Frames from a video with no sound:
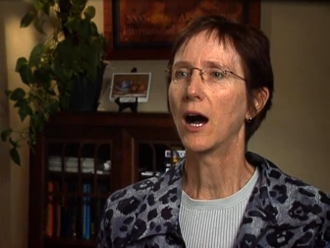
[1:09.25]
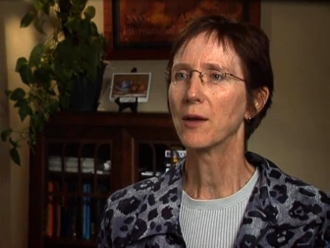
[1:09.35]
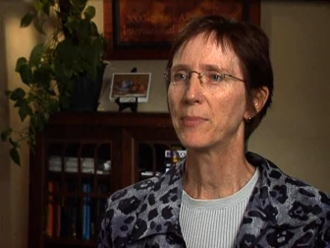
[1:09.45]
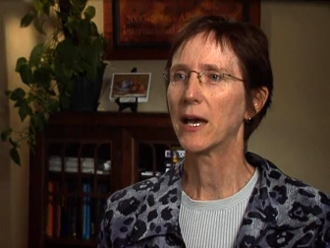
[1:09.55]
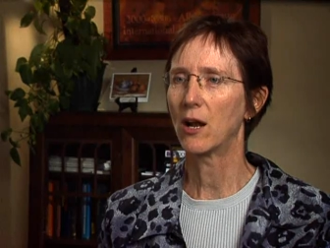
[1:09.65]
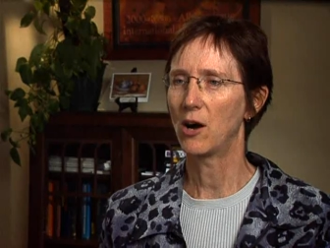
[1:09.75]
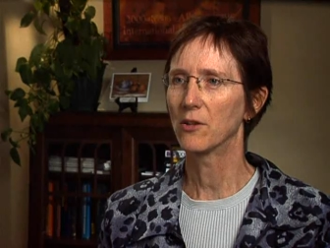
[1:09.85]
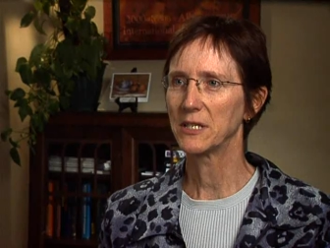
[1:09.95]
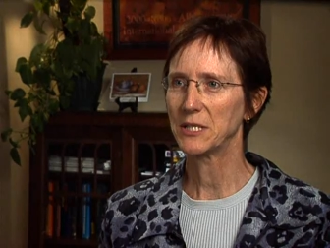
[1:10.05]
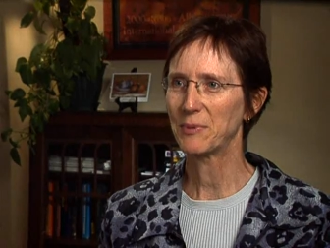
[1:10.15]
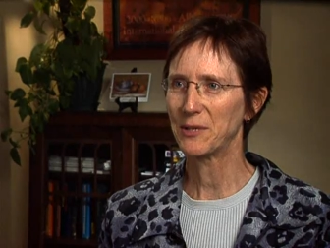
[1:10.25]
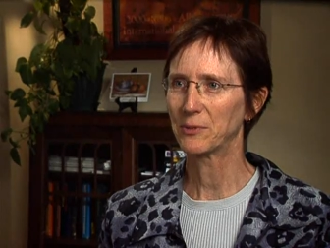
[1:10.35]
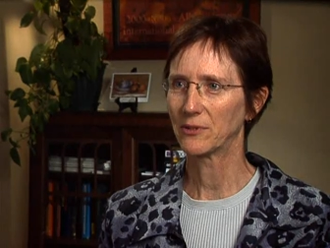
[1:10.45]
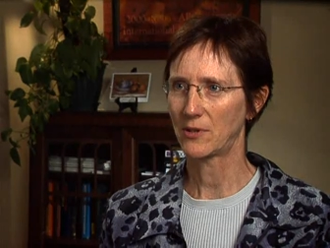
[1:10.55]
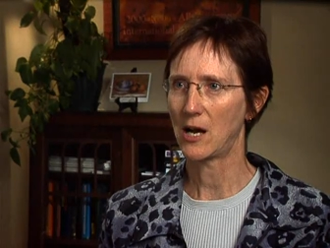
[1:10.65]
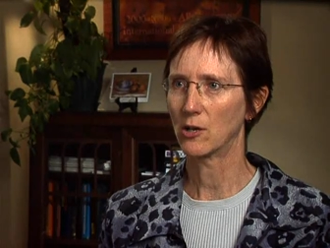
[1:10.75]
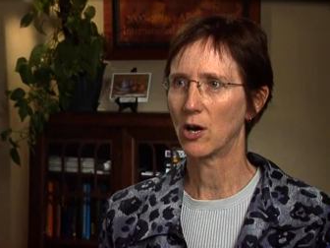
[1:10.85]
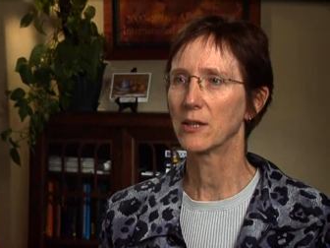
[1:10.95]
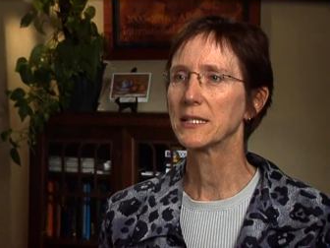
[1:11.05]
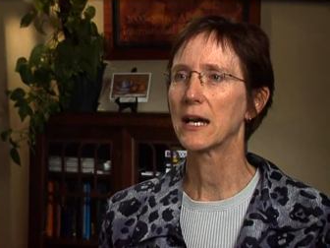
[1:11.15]
I bet all these people of
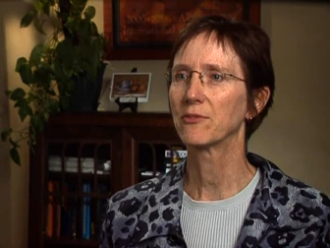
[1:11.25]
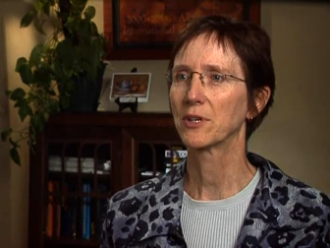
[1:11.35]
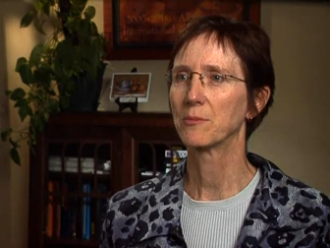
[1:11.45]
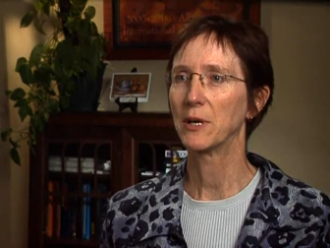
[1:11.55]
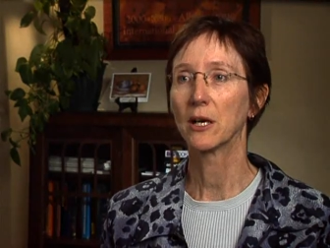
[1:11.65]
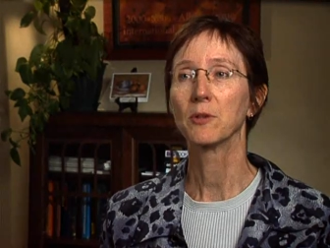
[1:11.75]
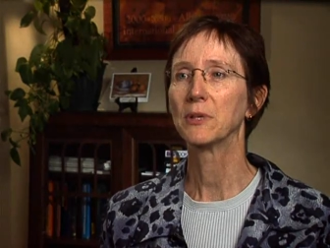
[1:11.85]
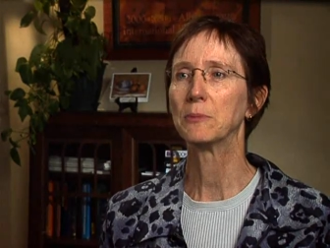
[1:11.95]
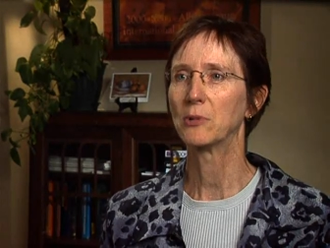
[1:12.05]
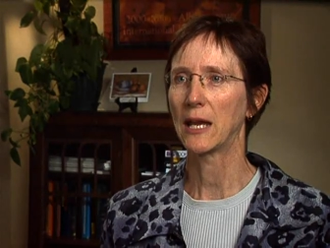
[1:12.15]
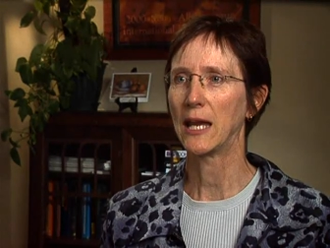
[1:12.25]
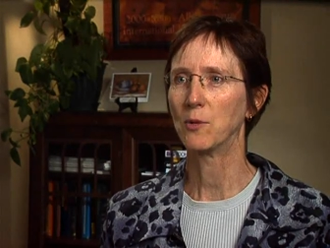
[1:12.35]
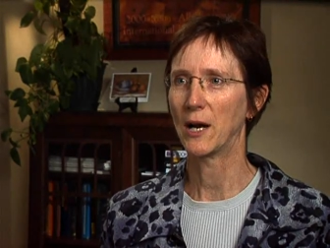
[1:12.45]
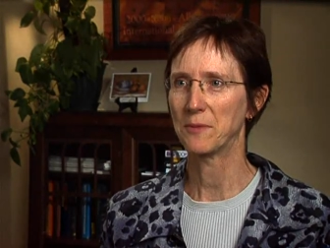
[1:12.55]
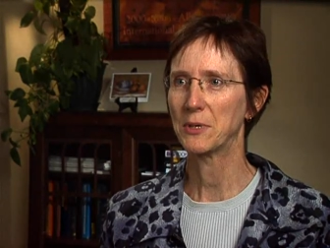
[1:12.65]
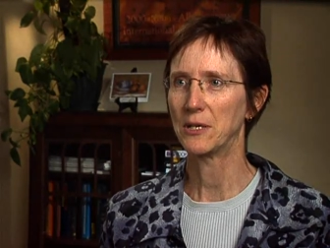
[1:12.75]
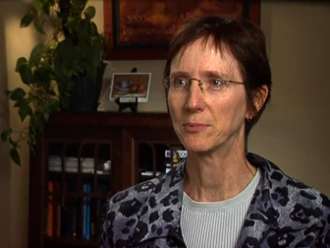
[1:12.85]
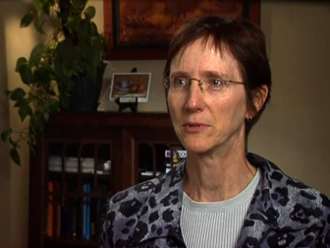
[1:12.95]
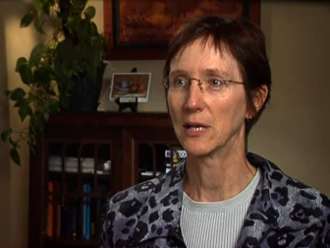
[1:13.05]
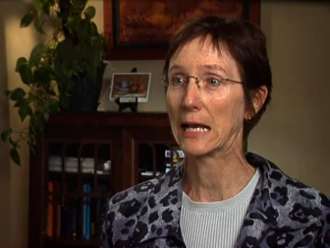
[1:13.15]
color, all these African-American people hate white
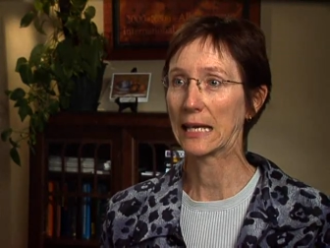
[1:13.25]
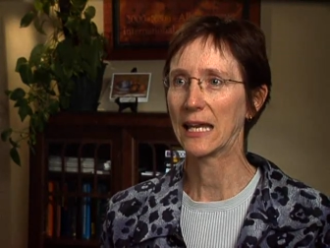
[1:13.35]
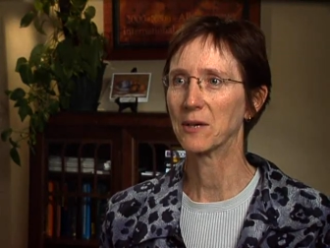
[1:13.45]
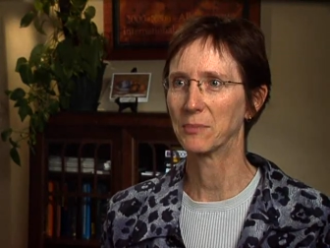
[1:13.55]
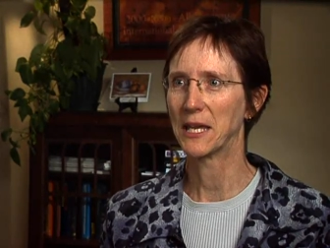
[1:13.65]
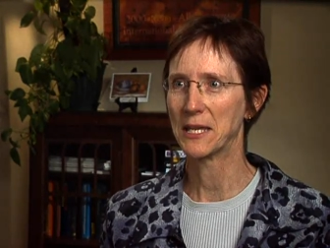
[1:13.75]
people, and I can't